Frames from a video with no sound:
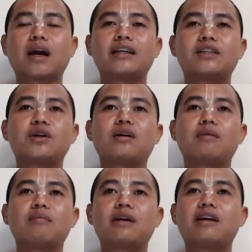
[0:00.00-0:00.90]
it's
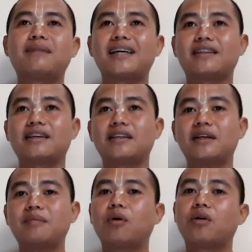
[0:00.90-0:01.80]
not minimizing
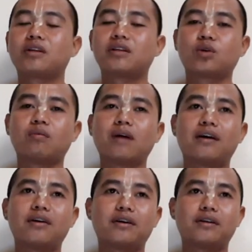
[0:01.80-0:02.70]
the importance of
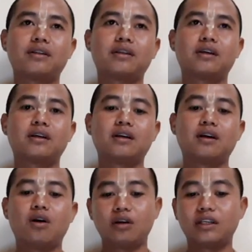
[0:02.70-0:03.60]
others
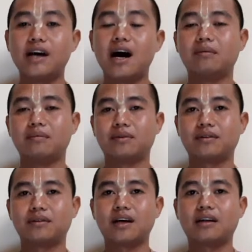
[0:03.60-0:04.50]
holy dhams
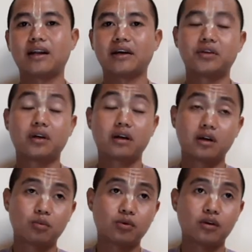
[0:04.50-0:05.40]
like
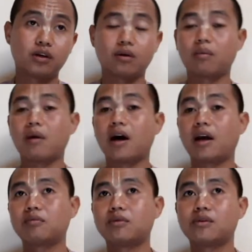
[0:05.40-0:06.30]
Jagannath Puri or
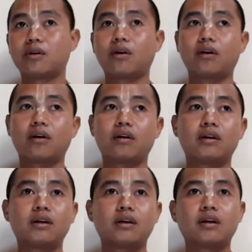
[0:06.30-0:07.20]
Mayapur or
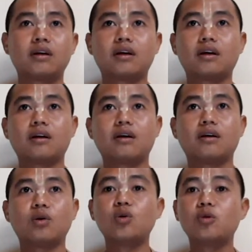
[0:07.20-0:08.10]

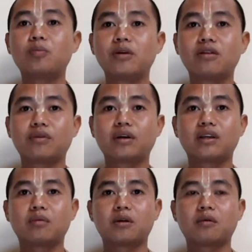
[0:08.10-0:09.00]
Udupi, for
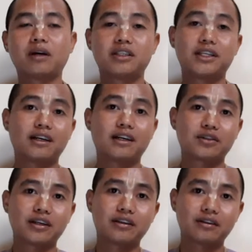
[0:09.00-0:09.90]
example, Pajaka
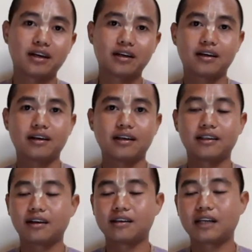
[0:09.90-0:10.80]
Kshetra
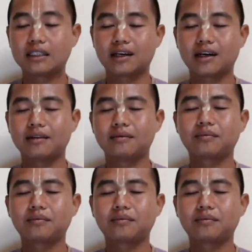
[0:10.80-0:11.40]
in Karnataka.